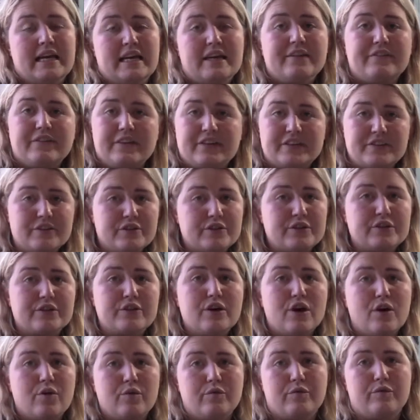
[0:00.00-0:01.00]
If it is too
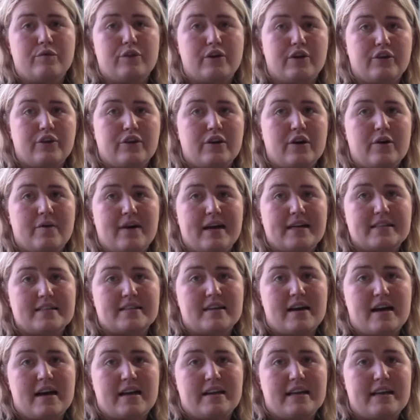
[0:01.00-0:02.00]
cold for you to go
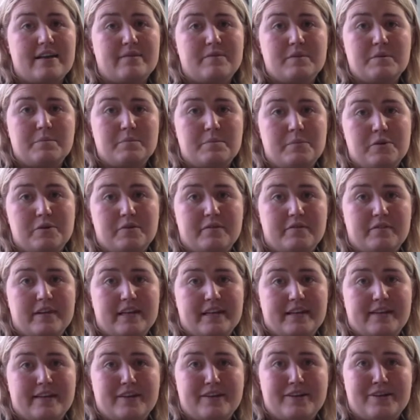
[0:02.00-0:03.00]
outside, even
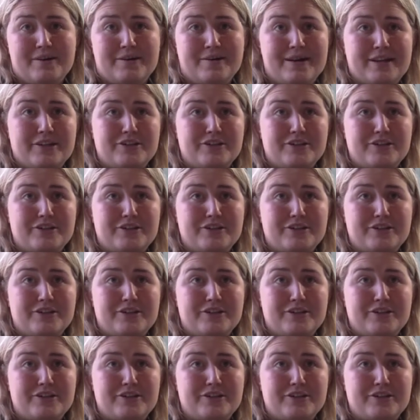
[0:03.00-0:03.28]
moving, you know,